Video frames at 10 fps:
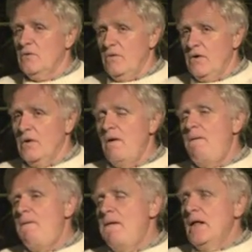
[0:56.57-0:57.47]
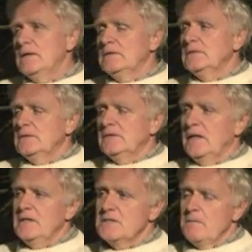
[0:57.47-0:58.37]
to their
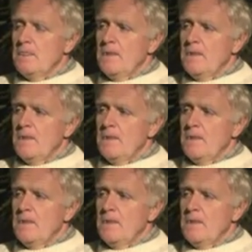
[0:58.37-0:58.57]
studies.